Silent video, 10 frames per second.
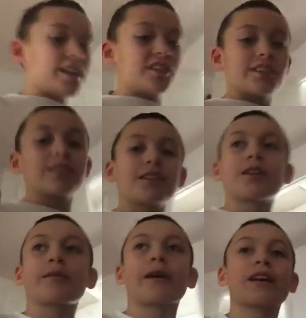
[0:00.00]
guys, it's Kitty
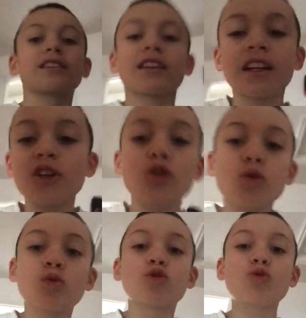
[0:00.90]
back and say,
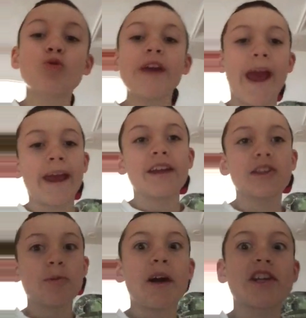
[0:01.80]
and today is
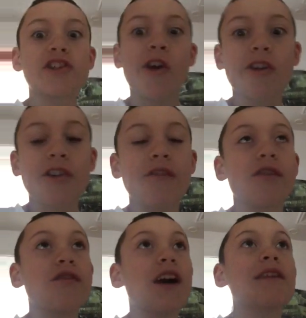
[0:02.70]
my start of the
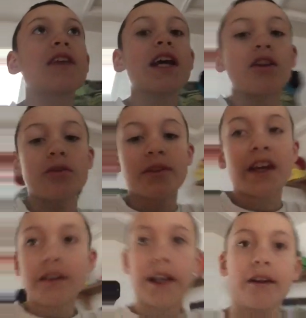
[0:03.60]
5-day Christmas
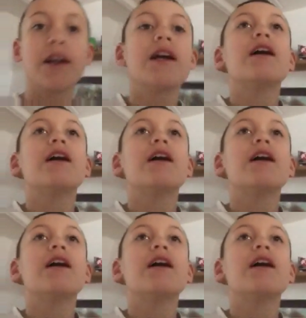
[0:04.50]
countdown.